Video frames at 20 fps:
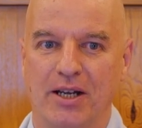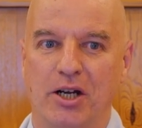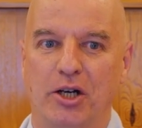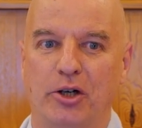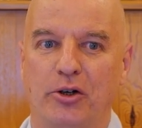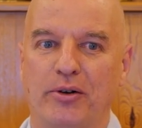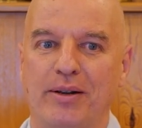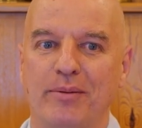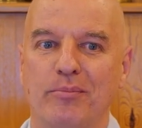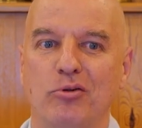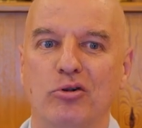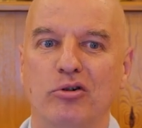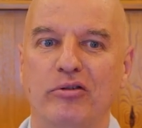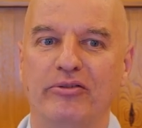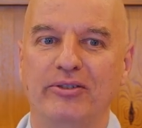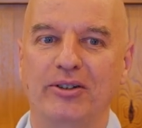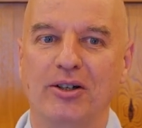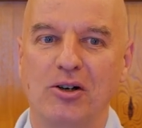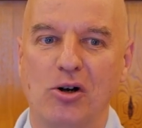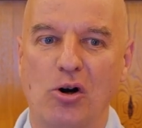
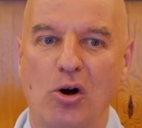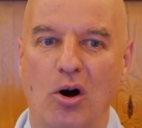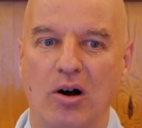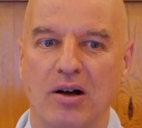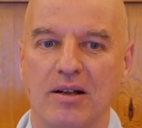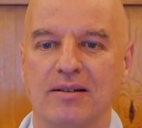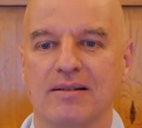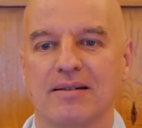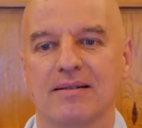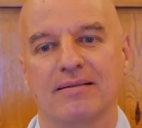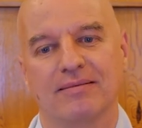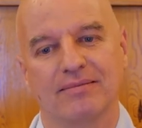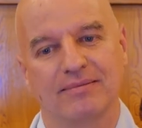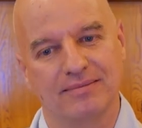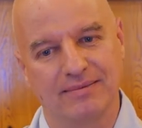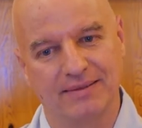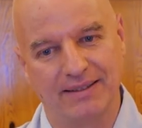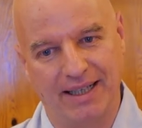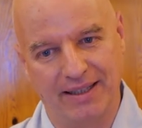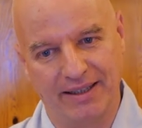Remove the cause,
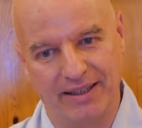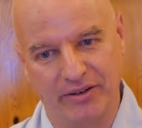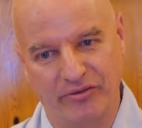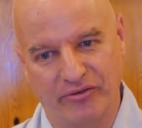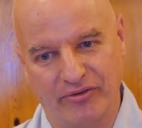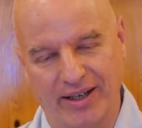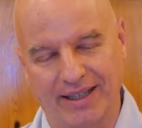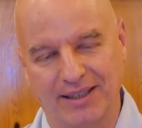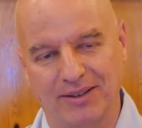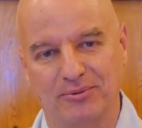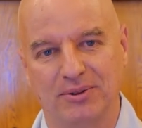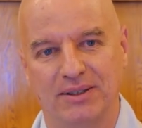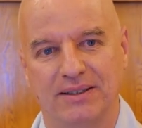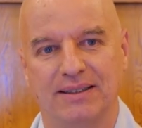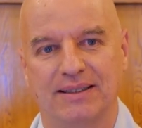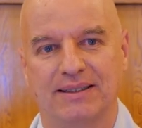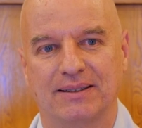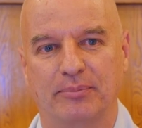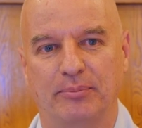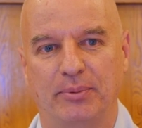then the effect will
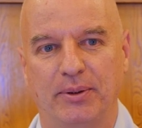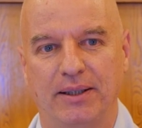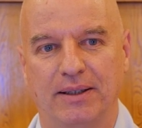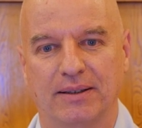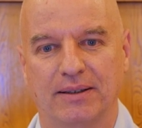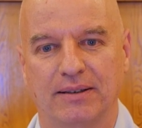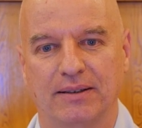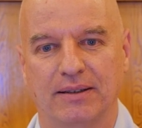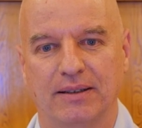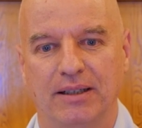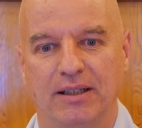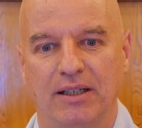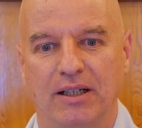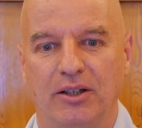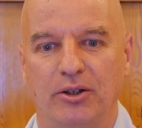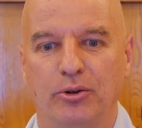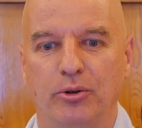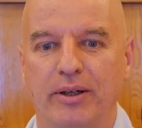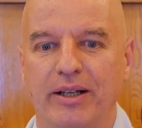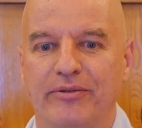disappear.
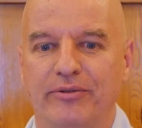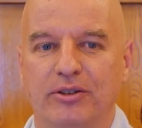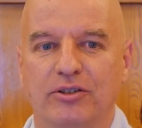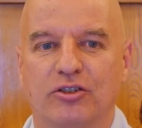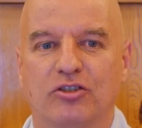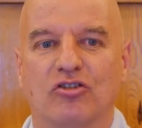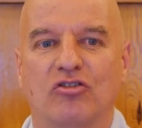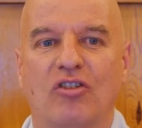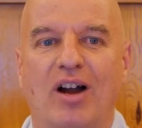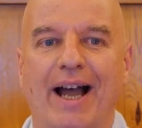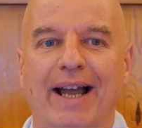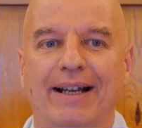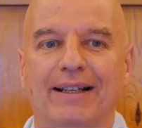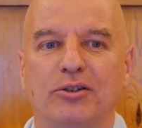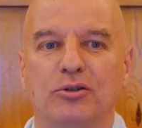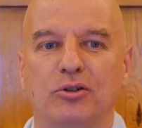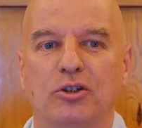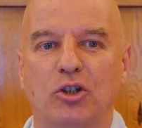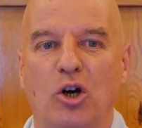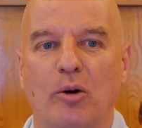Don't even try
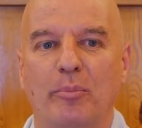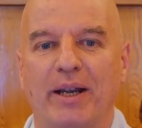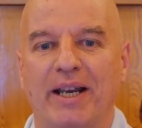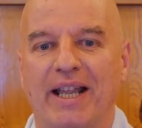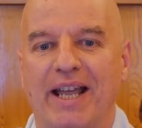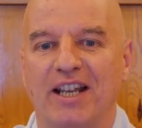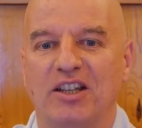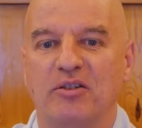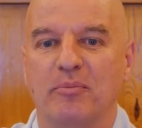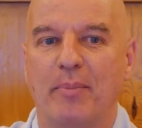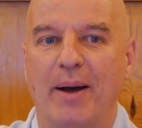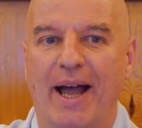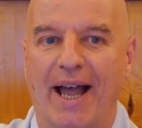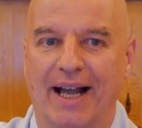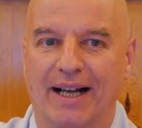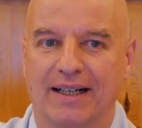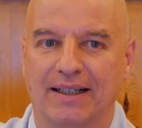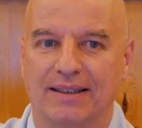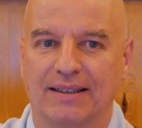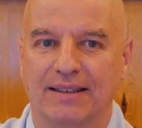to dominate
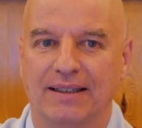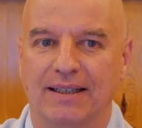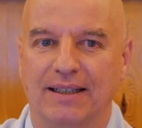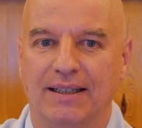back.